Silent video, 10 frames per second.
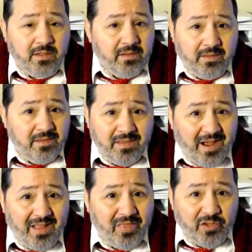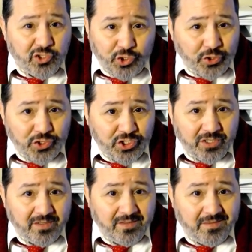Not the church.
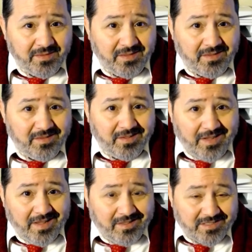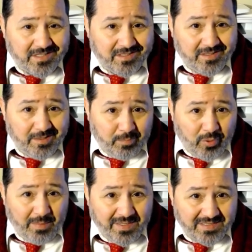Again, this is the
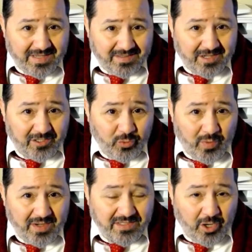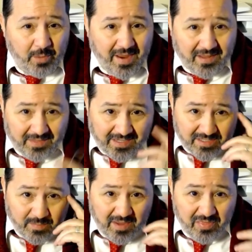premise that Dr. White is automatically in his
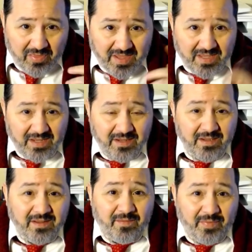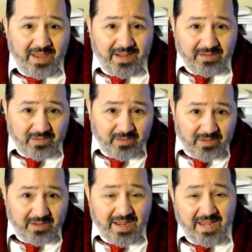mind thinking that
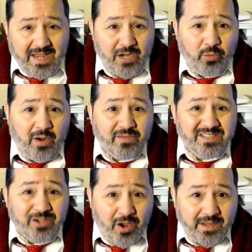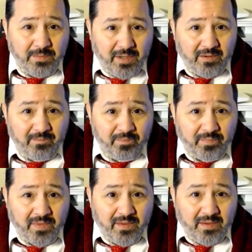Hank Hanegraaff is talking about.
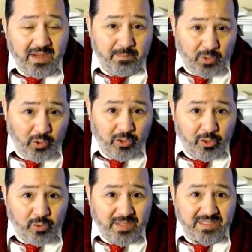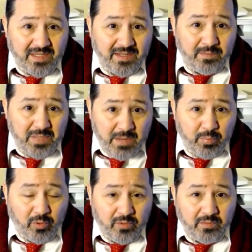And earlier, though, he said
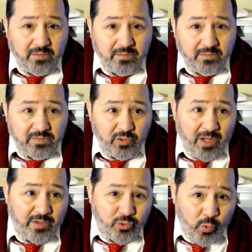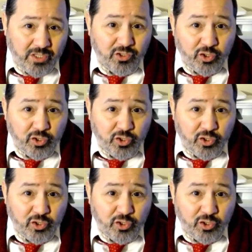people. So now he's going to the